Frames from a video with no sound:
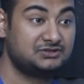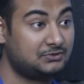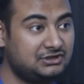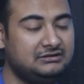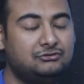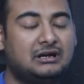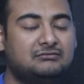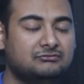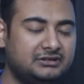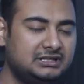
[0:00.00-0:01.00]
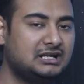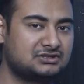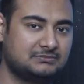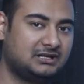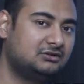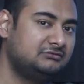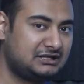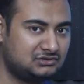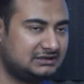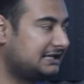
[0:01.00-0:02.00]
especially if you have a very large supply of
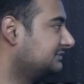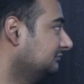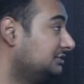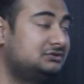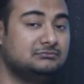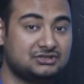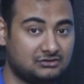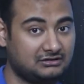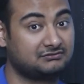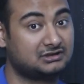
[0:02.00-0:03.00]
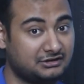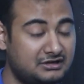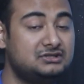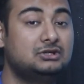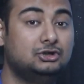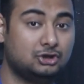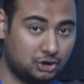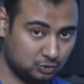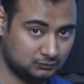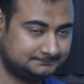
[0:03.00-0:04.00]
natural gas, which majority of the countries
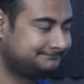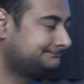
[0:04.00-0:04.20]
do.